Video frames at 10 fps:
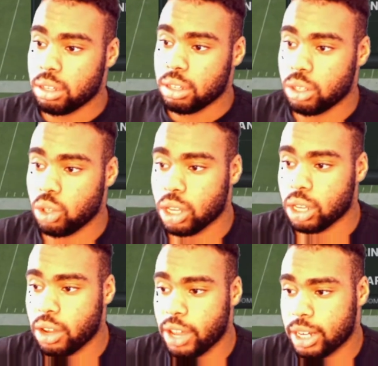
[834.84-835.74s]
So you can
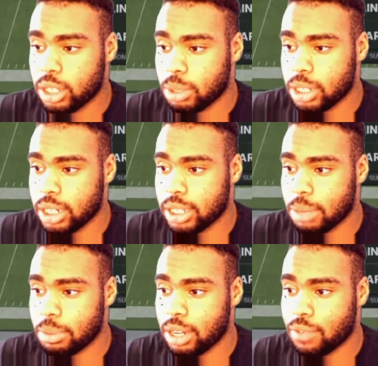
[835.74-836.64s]
go ahead and switch into
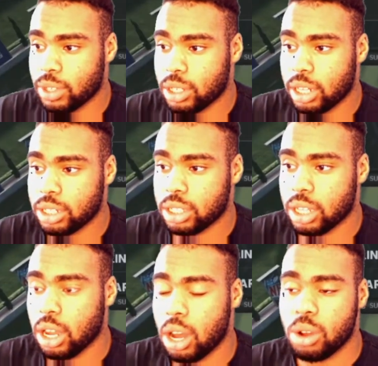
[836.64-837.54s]
something different. So let's just
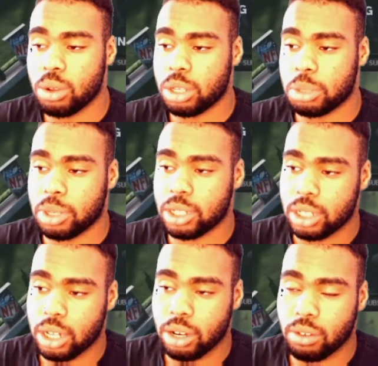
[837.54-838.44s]
say, oh, this person's
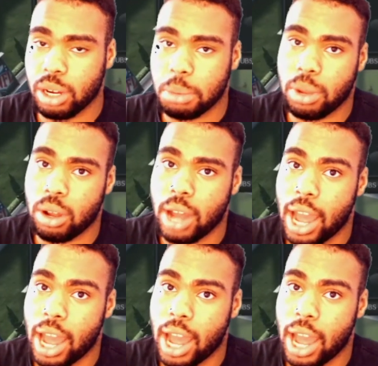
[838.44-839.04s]
starting to run the ball.